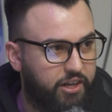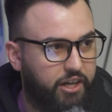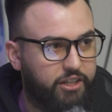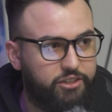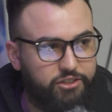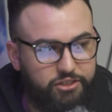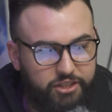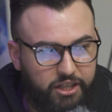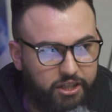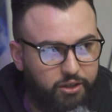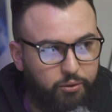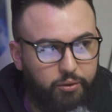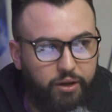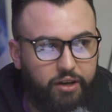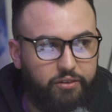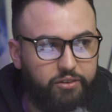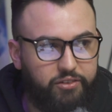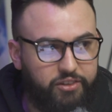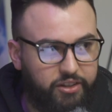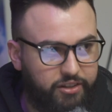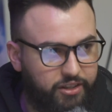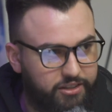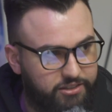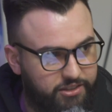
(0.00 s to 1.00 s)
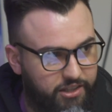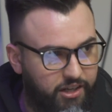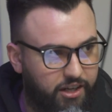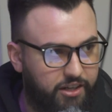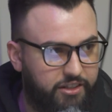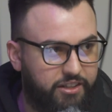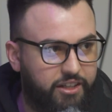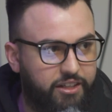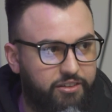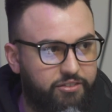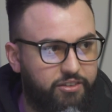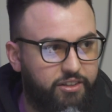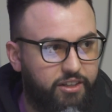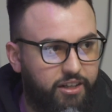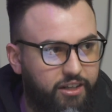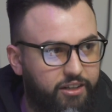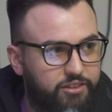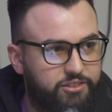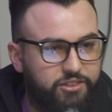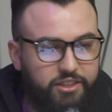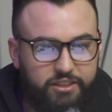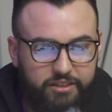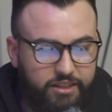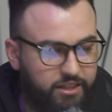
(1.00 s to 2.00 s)
I just take away everything that's not David. And I
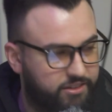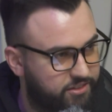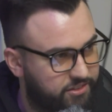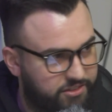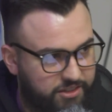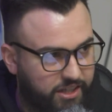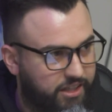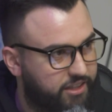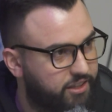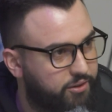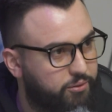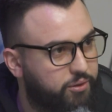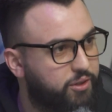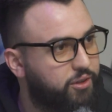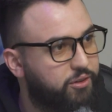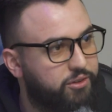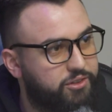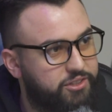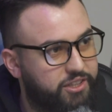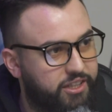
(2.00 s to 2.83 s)
was like, that's exactly what you were